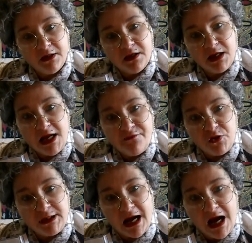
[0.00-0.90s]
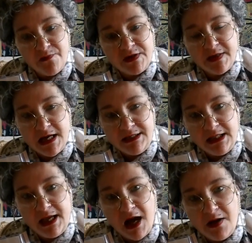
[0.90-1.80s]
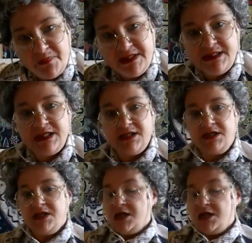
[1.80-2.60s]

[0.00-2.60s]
Live on camera, that nearly happened, dear.